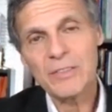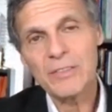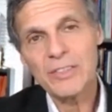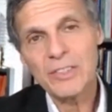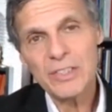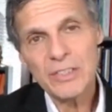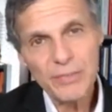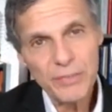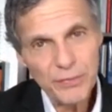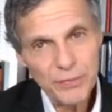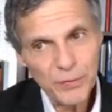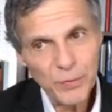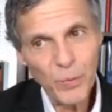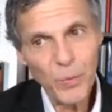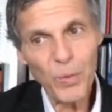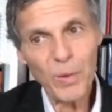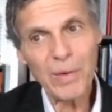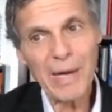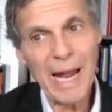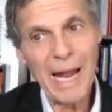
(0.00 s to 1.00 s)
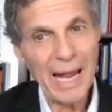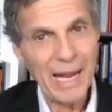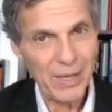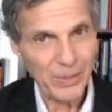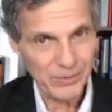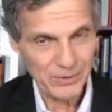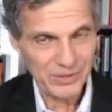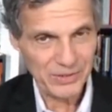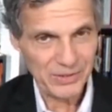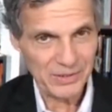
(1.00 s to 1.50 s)
just 4
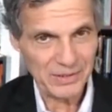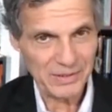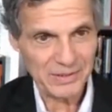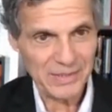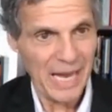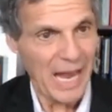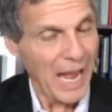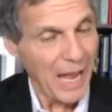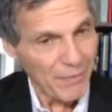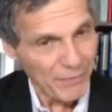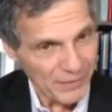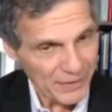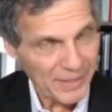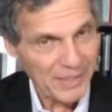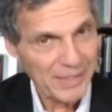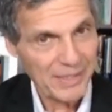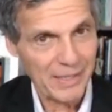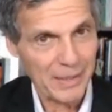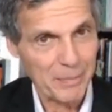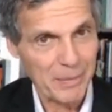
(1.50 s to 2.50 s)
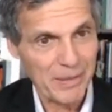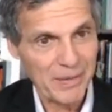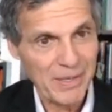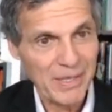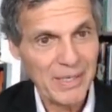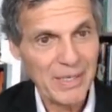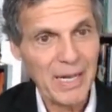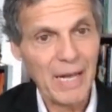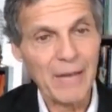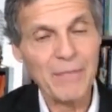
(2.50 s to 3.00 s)
ounces, half a cup,
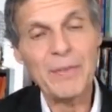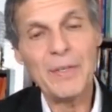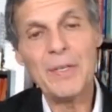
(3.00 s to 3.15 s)
of